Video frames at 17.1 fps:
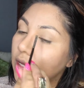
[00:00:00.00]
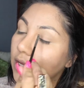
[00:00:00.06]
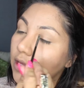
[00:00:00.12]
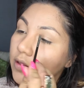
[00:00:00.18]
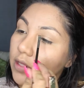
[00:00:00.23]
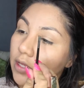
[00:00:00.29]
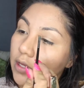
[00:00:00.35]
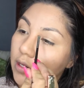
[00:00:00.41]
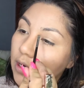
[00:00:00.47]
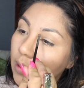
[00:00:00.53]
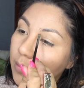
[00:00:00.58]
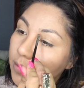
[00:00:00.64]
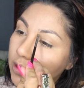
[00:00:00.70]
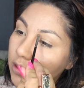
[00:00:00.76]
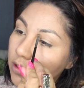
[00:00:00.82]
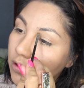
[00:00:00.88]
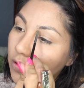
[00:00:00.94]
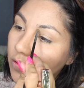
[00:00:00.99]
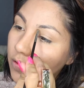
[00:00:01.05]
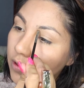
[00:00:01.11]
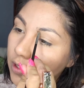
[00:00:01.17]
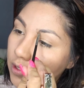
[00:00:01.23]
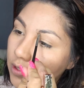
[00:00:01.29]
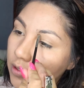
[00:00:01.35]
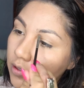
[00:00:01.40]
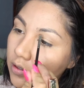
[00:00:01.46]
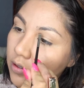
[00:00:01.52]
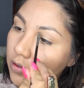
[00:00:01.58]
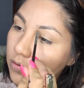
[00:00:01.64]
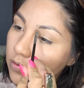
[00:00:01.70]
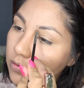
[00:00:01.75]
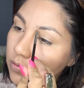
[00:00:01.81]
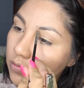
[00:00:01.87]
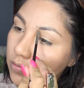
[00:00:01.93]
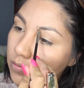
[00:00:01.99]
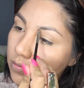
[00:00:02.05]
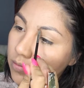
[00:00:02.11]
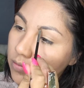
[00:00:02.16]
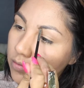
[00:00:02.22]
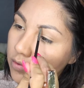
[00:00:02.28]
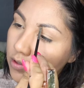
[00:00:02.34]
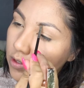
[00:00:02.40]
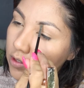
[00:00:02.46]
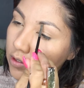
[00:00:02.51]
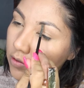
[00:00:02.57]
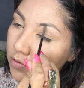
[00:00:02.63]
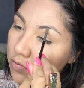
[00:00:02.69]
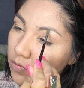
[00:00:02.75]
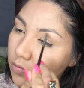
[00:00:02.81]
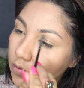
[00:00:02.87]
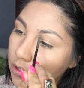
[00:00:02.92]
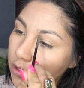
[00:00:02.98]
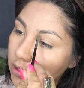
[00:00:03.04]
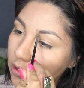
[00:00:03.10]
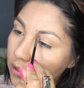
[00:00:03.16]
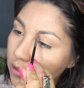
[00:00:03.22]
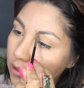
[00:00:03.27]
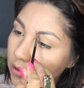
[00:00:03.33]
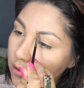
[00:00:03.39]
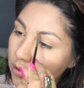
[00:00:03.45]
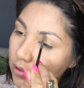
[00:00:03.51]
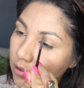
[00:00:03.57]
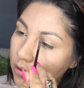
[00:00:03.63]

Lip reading: And then I'm gonna go in this one,